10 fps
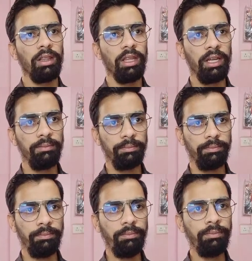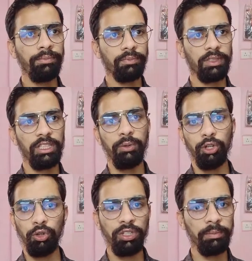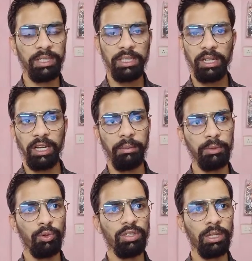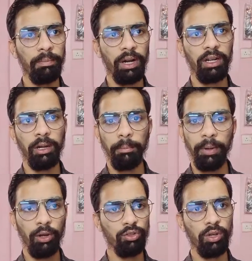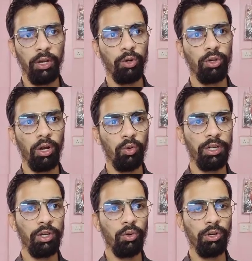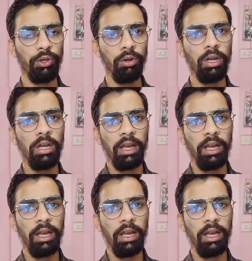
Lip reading: Then CV2 is basically image processing part. NumPy also I have already told you.